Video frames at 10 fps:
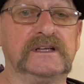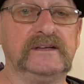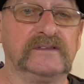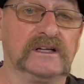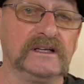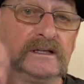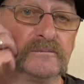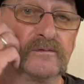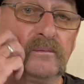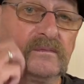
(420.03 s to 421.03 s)
to even clean
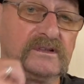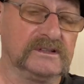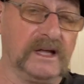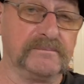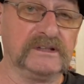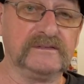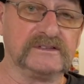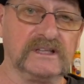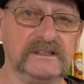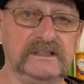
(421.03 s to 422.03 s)
them from because I believe
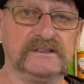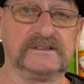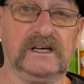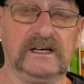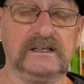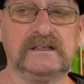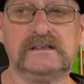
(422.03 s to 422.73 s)
it's on the inside.